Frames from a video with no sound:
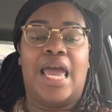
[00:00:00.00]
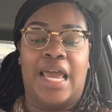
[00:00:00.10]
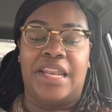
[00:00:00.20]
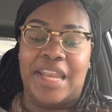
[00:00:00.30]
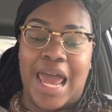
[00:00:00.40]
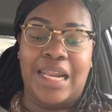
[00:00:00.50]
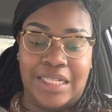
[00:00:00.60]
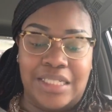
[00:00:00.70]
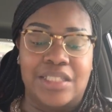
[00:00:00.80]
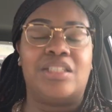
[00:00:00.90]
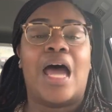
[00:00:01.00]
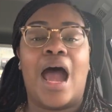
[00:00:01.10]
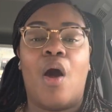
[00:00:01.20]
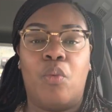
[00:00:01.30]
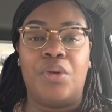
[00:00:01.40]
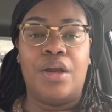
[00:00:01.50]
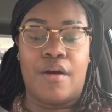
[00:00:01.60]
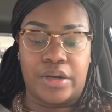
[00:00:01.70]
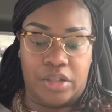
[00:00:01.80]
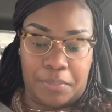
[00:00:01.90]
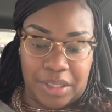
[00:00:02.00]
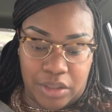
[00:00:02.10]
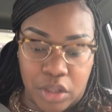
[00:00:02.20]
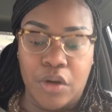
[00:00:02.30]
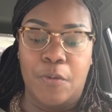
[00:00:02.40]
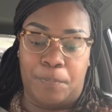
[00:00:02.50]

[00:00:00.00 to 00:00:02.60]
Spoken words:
And that is how we are to be too.